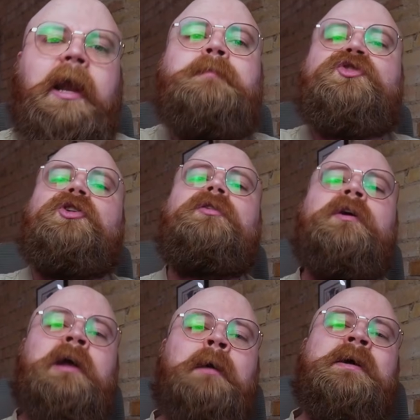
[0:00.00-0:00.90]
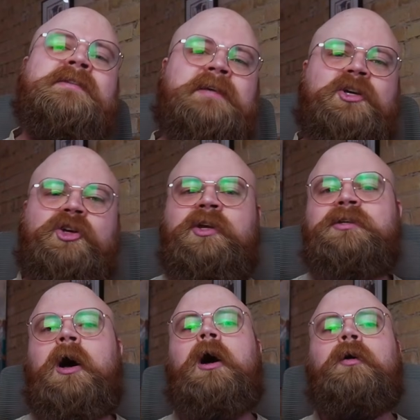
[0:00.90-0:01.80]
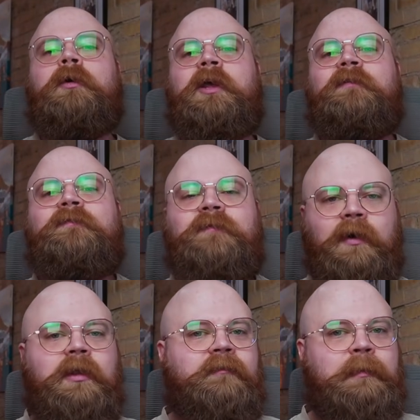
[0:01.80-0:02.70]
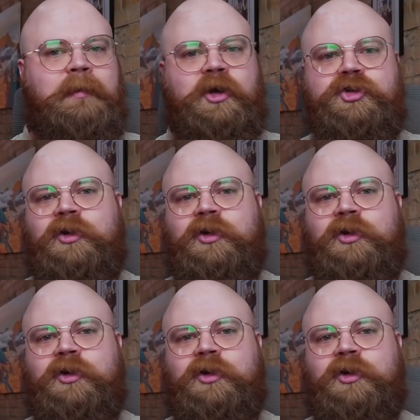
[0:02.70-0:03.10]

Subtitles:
I'm sure the comment section is already full of a bunch